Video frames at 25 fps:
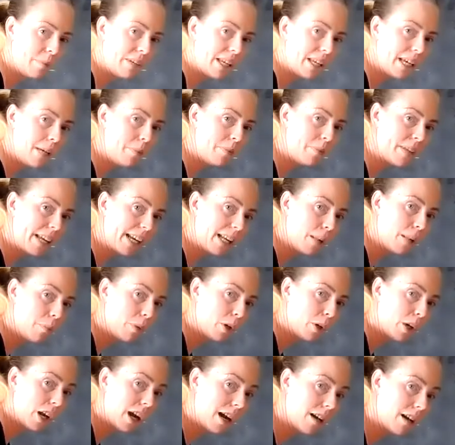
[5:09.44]
Keep that elbow
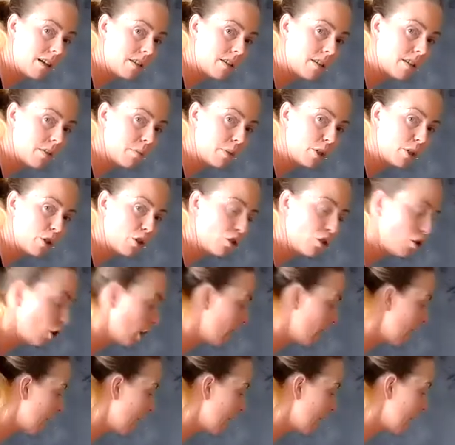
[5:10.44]
locked as much as you
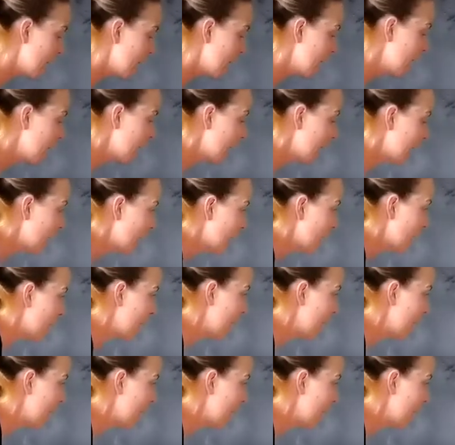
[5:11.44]
can, and we